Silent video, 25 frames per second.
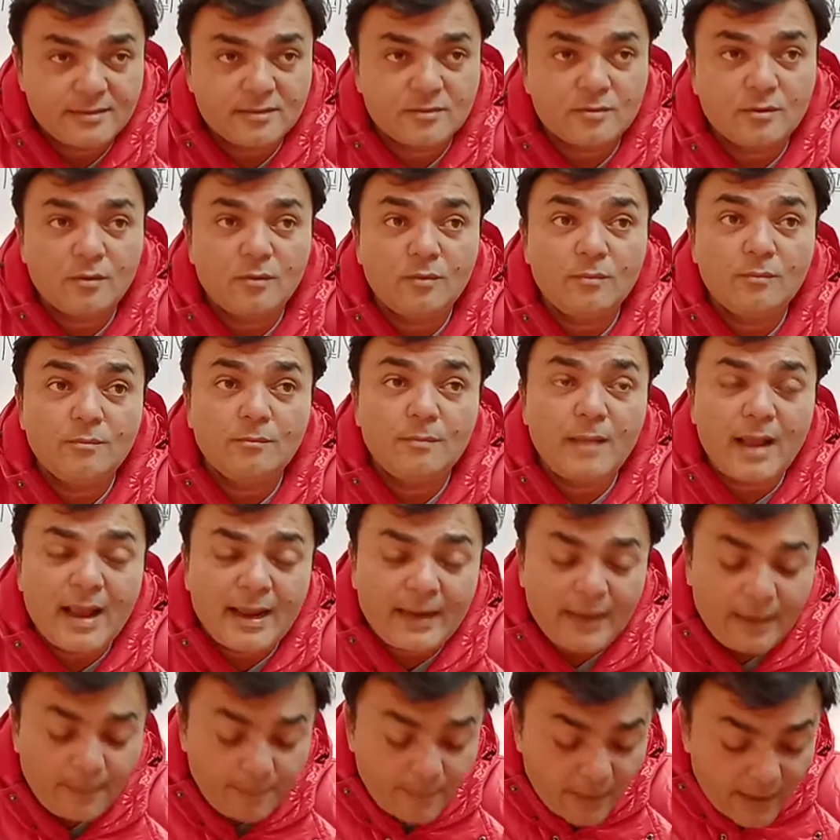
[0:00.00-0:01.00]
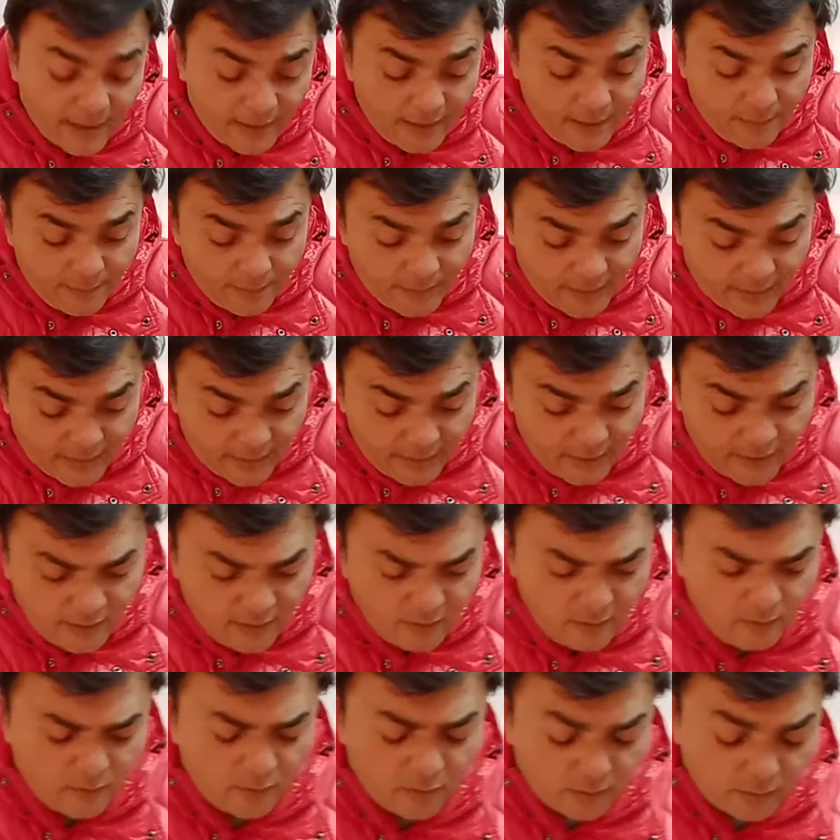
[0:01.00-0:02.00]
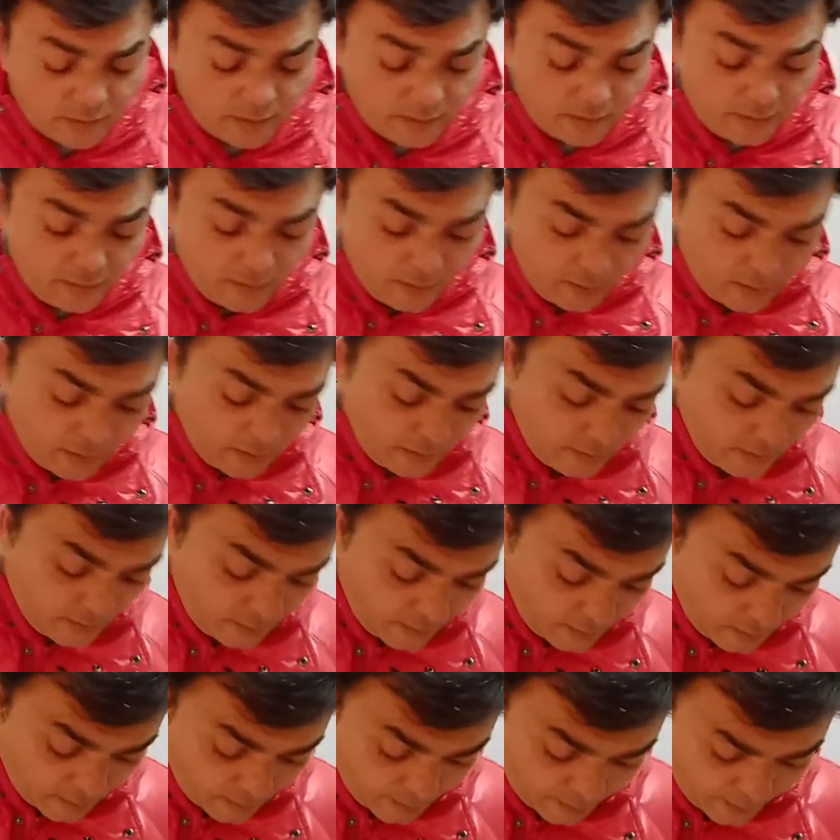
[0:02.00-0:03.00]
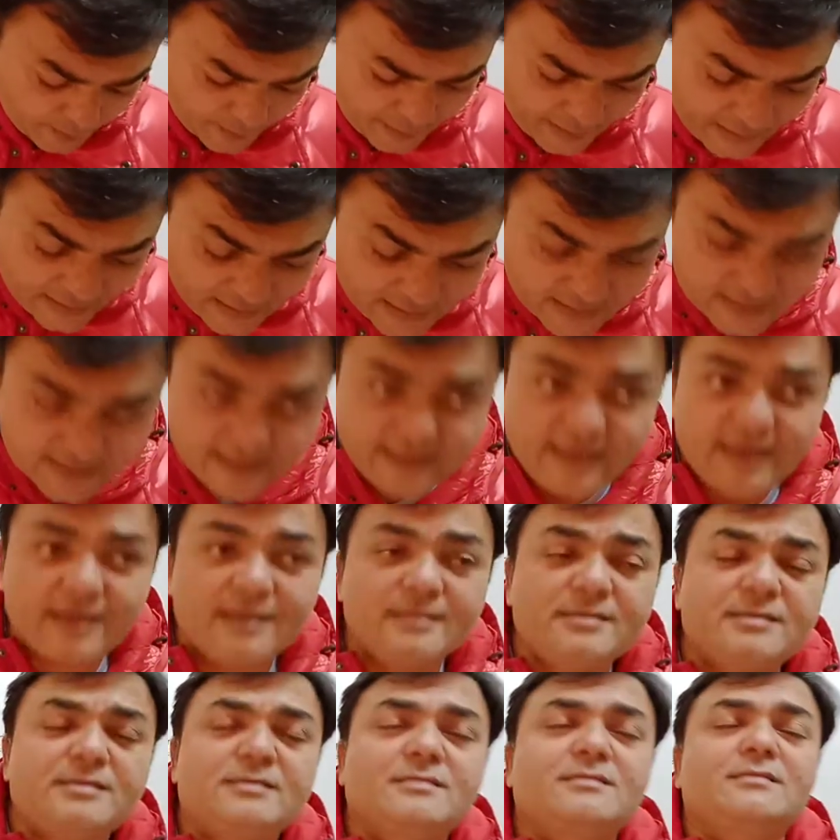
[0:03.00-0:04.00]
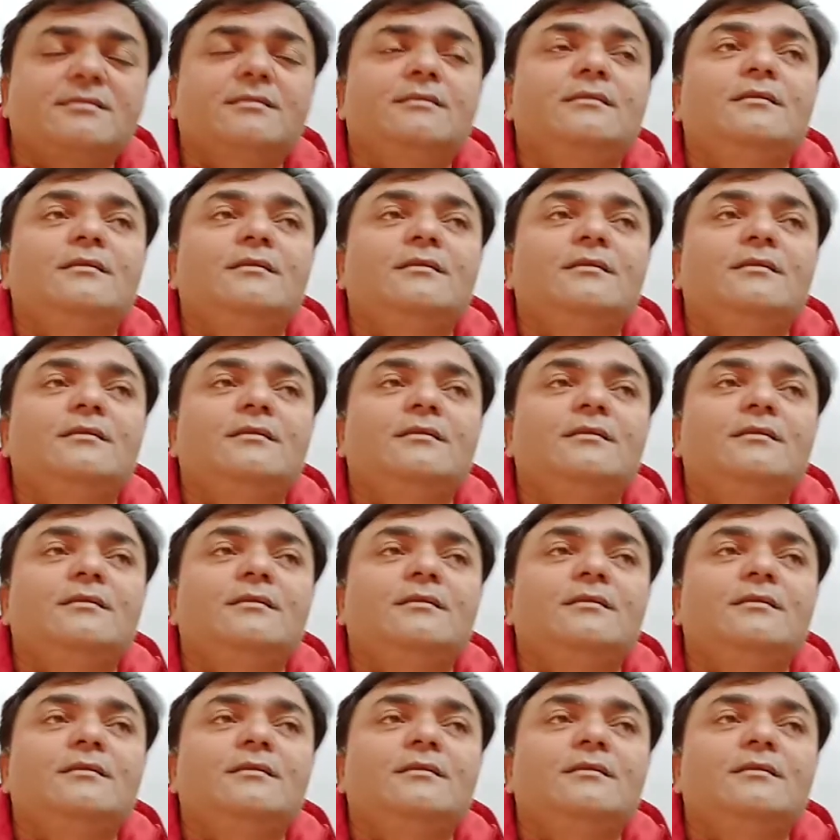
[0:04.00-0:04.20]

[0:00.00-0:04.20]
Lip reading: So many good precious